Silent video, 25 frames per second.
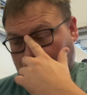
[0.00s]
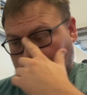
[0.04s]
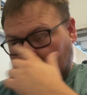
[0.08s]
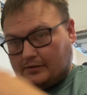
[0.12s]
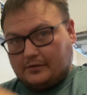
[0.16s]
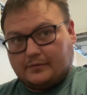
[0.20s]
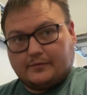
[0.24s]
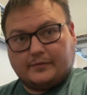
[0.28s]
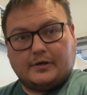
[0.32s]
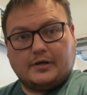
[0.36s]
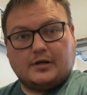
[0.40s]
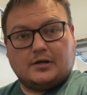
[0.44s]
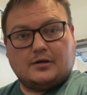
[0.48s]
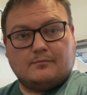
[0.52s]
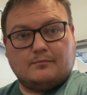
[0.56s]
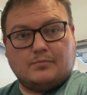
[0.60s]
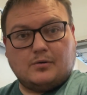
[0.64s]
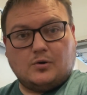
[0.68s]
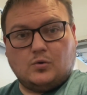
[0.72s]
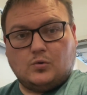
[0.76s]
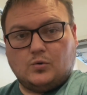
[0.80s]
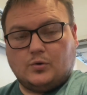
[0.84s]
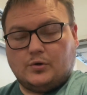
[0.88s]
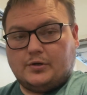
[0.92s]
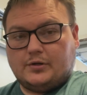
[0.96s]
We got them
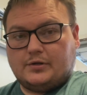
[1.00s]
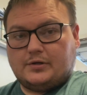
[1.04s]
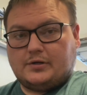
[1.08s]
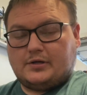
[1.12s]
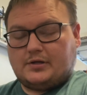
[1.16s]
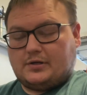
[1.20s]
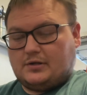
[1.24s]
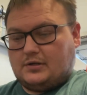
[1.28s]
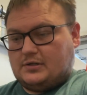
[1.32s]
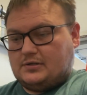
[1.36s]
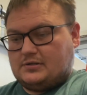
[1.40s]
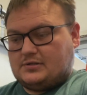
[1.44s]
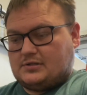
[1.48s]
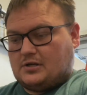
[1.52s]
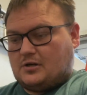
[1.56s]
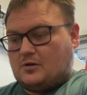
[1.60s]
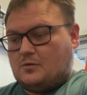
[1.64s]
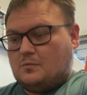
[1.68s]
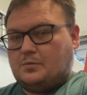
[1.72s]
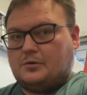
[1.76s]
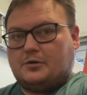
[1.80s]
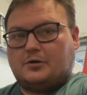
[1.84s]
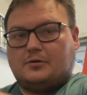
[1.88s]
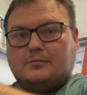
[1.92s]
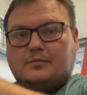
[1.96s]
poured. Now let's
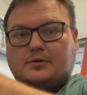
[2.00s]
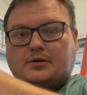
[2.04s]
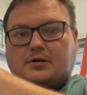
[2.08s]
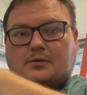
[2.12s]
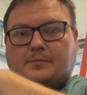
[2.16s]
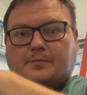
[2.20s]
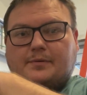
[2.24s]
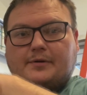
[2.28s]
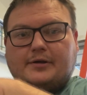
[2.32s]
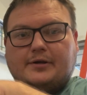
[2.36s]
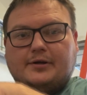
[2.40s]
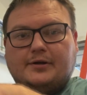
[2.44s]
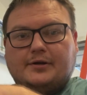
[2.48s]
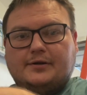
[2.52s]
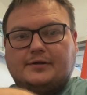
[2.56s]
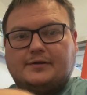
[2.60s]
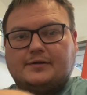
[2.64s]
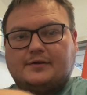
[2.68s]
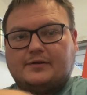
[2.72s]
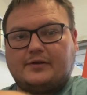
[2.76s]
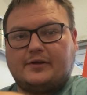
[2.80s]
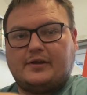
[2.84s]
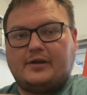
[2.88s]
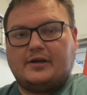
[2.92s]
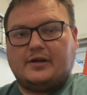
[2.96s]
open them up here and
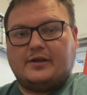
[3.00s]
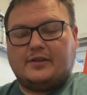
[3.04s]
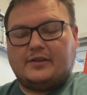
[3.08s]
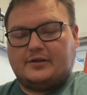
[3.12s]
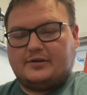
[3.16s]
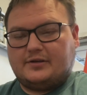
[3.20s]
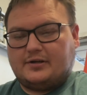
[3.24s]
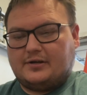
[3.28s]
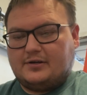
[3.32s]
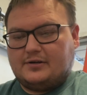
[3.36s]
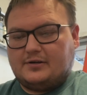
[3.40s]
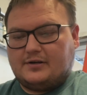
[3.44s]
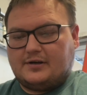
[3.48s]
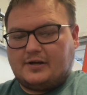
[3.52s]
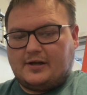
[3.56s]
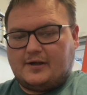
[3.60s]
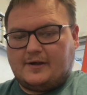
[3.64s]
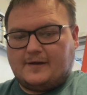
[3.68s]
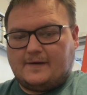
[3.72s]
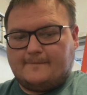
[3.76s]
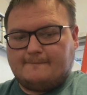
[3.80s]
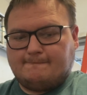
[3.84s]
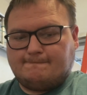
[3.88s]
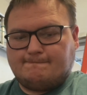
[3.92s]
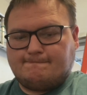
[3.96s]
see how they turned out.